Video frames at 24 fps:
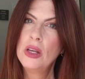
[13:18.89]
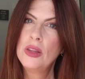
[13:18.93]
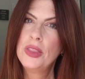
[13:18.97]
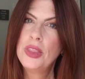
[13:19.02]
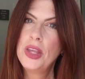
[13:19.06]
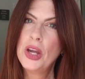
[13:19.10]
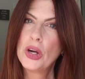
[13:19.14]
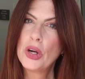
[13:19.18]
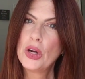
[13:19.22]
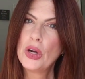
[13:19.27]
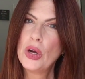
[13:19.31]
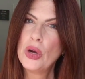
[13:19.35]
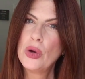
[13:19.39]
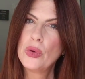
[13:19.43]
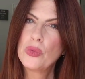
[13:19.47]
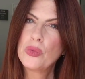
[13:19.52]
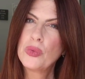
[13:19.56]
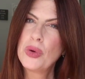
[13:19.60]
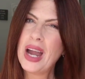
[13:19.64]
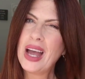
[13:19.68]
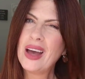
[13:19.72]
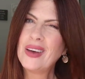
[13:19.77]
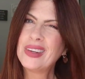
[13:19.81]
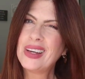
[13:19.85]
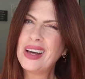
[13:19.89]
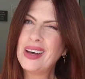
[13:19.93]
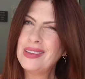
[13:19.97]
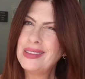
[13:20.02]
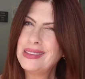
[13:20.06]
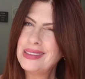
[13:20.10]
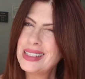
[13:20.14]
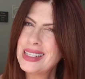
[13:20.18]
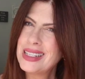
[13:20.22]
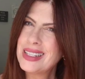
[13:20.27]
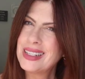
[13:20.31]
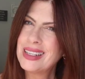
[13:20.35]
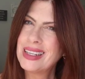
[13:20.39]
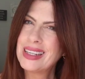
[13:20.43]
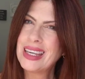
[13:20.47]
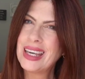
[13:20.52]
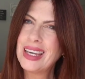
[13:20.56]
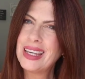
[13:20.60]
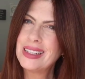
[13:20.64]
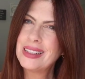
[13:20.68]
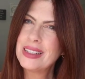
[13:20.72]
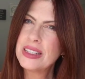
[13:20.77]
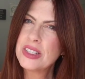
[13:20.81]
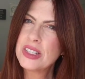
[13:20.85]
They're around,
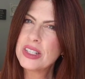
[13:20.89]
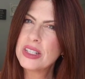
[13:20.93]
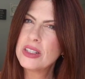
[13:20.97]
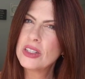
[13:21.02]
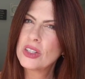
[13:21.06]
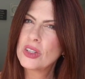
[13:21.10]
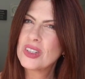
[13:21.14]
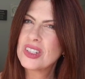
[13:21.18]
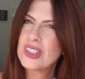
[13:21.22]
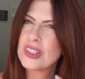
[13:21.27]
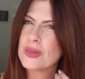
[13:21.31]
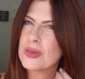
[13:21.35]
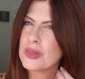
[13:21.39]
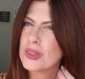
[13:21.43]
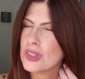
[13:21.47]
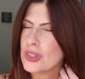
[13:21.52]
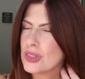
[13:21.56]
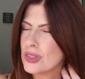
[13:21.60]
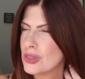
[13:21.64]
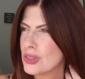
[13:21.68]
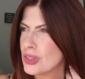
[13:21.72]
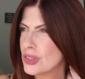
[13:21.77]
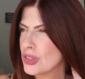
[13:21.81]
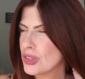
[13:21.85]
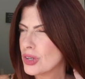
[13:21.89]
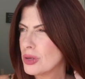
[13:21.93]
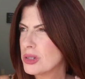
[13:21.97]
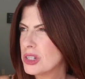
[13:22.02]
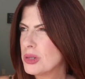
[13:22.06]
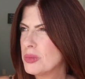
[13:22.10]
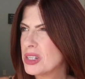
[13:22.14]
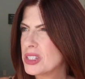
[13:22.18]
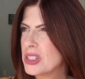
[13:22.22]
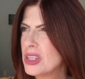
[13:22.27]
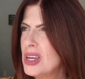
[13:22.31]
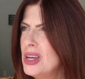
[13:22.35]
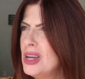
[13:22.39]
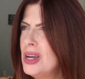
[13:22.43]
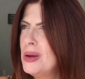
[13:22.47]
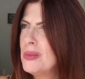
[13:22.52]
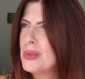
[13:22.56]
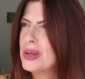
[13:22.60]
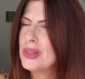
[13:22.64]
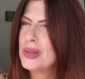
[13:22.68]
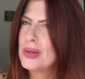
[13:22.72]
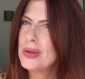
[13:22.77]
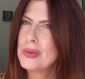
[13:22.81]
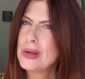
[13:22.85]
again, list in the description box,
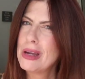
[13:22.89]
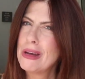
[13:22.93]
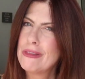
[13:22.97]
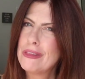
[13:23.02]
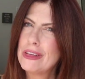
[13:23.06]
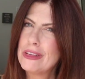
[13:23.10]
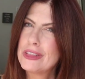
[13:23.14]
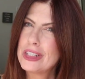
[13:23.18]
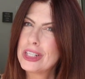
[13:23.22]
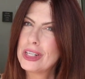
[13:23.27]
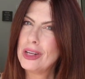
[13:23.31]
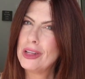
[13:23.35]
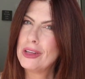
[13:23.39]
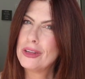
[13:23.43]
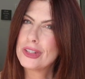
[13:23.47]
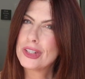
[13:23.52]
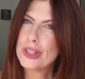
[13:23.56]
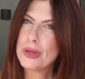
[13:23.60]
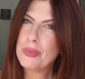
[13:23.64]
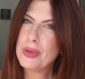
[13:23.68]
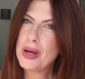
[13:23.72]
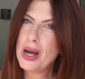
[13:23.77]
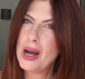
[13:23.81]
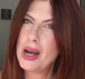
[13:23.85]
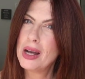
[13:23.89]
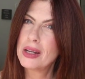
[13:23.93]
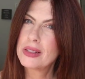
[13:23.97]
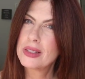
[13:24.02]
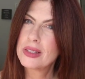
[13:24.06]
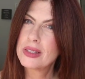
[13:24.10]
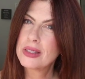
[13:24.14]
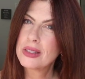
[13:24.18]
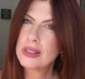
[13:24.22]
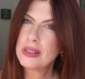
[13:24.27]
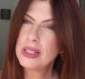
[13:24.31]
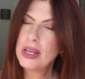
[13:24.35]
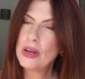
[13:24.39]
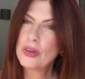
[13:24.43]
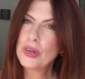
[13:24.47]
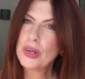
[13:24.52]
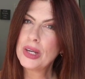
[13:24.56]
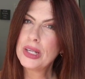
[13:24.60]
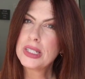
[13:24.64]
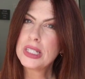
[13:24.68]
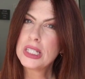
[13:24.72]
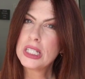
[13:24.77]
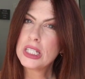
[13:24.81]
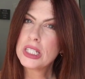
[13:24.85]
they're around $50 a box. Now,
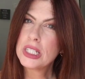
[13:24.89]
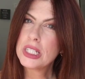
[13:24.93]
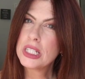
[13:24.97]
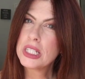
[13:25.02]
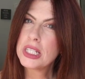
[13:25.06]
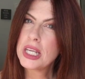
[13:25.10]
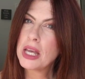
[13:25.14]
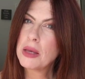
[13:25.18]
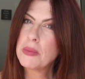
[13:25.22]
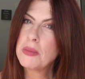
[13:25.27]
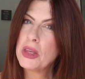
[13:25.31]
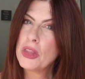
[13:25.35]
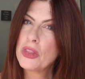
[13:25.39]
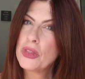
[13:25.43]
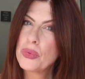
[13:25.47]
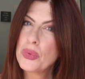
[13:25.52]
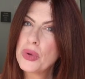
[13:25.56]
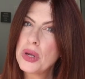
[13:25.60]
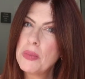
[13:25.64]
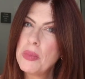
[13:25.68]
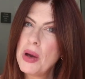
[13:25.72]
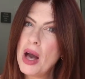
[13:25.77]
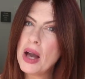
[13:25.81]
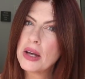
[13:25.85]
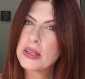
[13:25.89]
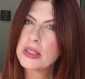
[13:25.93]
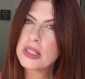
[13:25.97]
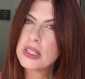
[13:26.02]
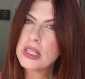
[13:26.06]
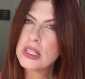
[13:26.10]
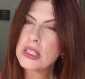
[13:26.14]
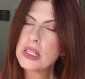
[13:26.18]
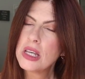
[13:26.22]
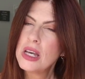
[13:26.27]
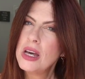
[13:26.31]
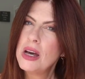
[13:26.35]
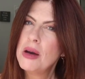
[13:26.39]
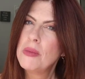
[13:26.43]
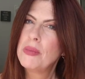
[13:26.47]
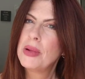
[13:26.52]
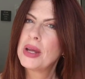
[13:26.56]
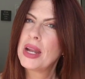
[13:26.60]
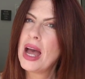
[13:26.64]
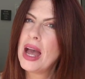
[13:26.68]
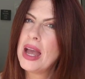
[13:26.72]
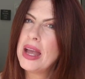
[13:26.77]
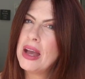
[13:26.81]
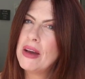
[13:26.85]
granted, it did take me 3 boxes,
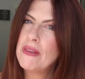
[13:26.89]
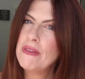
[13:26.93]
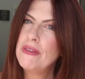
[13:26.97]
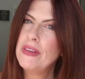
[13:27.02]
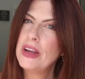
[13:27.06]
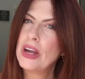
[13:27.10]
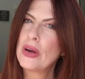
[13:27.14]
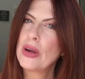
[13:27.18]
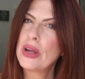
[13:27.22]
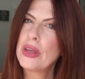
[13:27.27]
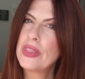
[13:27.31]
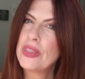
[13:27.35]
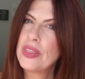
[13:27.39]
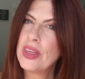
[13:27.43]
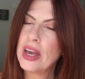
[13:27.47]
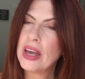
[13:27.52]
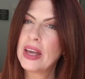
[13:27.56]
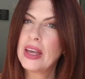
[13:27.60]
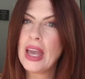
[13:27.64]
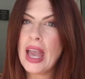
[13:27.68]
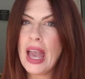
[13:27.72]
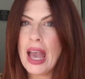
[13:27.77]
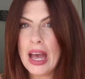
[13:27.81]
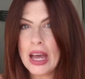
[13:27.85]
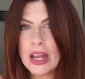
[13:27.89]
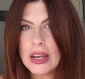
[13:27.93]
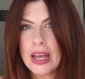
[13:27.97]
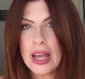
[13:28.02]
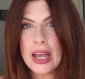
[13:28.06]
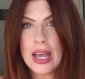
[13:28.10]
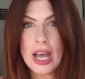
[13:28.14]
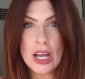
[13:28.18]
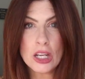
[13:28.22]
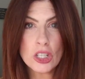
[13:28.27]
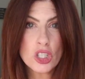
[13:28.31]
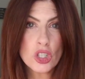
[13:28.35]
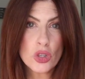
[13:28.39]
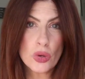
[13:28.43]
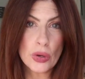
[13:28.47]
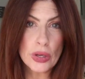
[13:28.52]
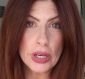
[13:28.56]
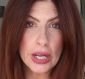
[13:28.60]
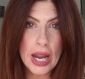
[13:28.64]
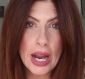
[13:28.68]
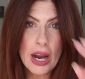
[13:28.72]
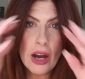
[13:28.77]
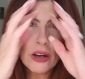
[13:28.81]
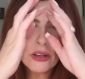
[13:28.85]
but I have very thick and I had
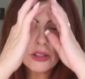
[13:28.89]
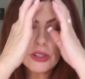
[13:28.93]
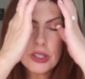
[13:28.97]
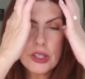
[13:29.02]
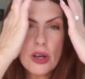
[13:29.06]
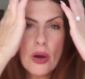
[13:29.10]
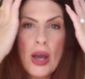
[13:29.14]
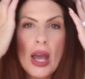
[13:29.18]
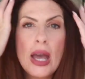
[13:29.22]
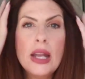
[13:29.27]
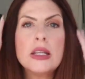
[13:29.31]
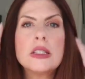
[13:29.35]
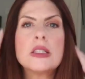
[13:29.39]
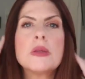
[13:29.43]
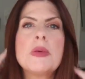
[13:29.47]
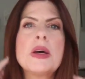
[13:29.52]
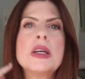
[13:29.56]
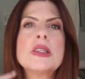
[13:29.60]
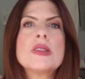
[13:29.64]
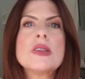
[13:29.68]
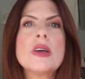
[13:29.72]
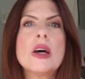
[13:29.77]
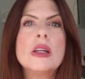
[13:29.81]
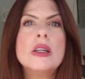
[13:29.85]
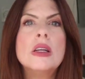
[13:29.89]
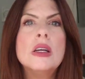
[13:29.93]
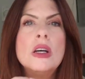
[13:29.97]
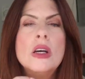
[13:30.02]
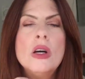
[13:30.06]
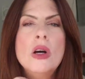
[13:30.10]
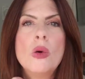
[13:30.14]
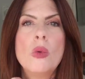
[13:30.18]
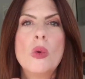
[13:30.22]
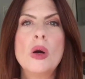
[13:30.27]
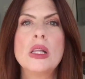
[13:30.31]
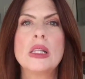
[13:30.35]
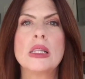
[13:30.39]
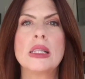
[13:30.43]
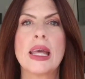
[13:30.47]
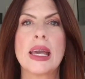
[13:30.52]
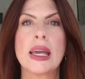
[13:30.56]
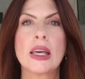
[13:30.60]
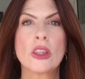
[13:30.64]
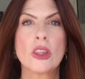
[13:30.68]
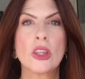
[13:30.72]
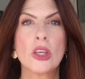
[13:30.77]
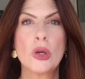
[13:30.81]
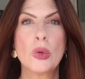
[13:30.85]
short hair. So, and it depends on what
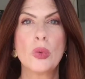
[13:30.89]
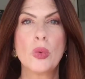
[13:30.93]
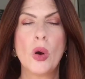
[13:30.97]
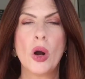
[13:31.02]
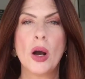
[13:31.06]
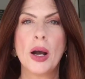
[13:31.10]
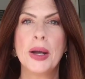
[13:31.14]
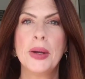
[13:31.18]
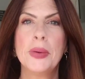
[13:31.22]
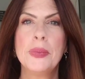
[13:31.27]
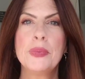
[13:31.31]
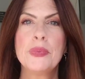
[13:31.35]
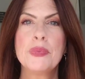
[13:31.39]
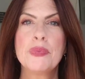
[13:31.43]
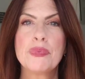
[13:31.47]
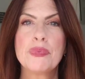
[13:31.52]
length you want.